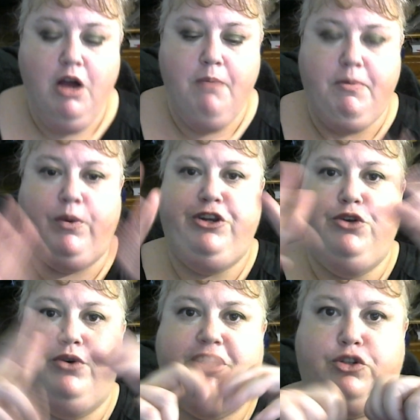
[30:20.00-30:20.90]
But when
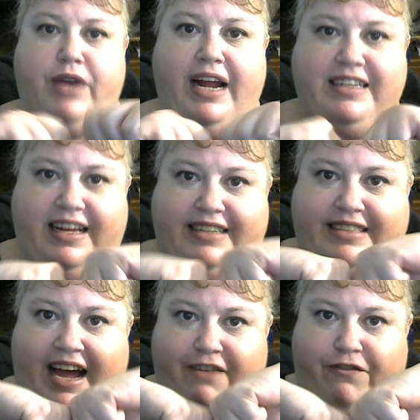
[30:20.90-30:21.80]
you contract that
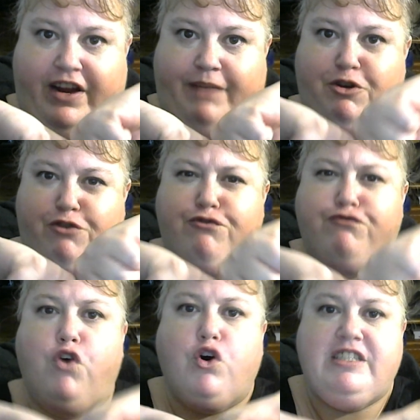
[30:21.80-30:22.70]
diaphragm, you're
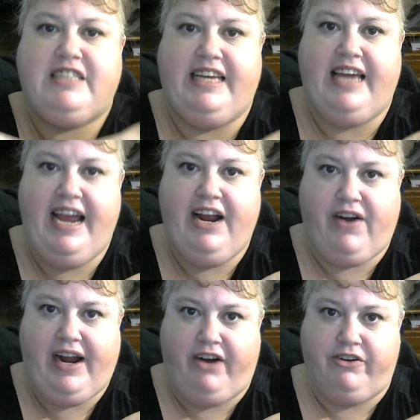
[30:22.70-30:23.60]
forcing
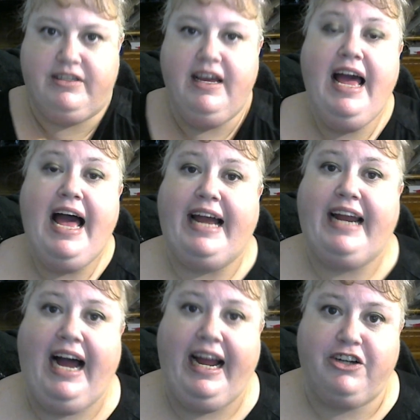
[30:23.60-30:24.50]
air out at a
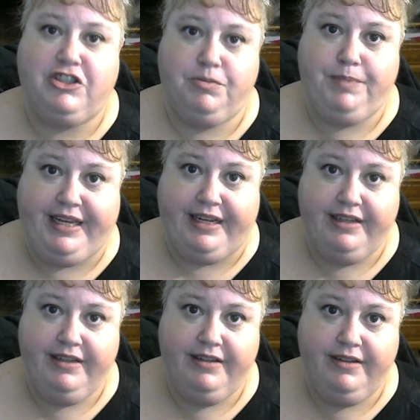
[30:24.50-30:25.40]
higher speed.
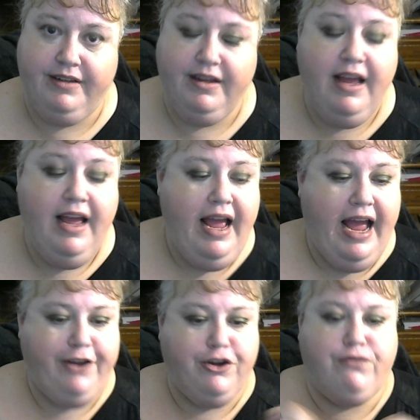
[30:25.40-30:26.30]

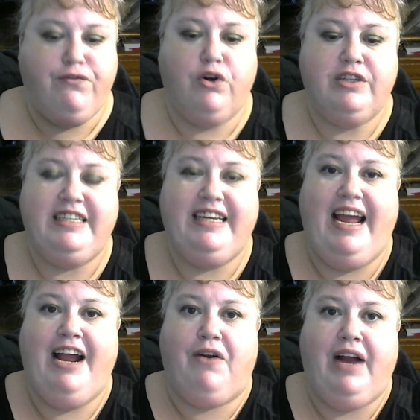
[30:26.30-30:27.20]
And you're forcing
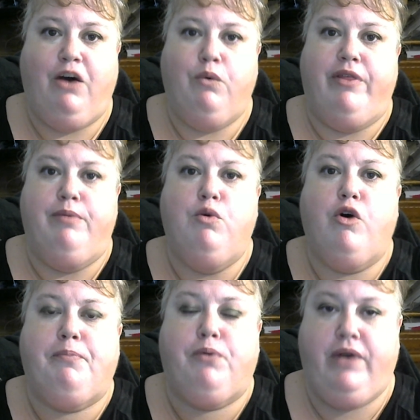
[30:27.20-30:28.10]
air out with
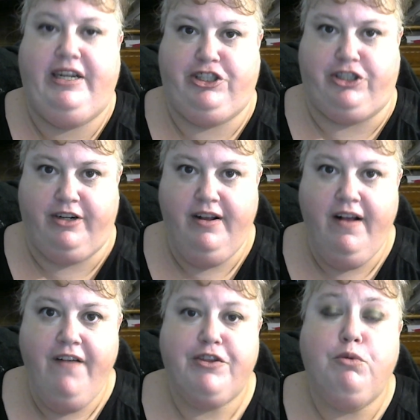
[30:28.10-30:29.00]
more pressure.
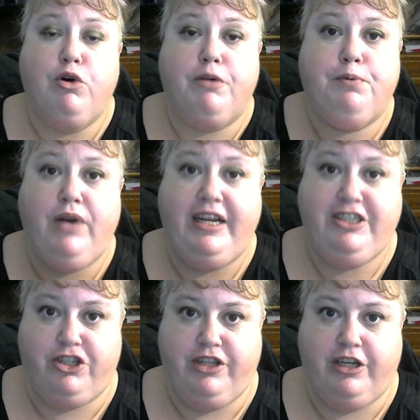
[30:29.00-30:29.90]
The more
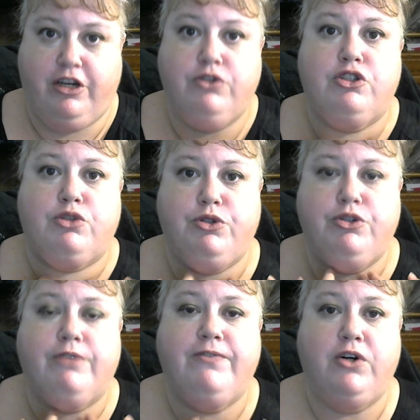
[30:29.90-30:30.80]
pressure that goes through
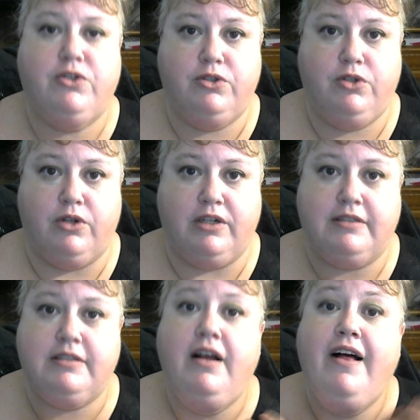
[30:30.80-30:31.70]
your vocal
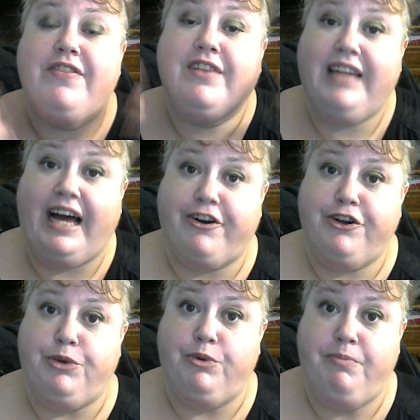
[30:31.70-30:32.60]
cords, the louder
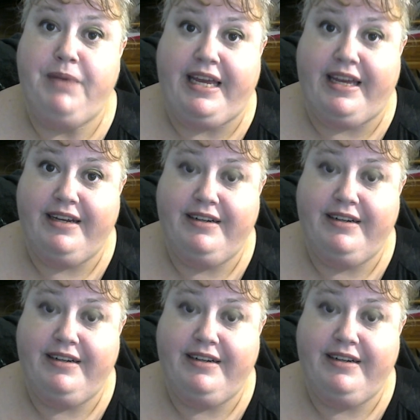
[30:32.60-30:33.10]
you will be.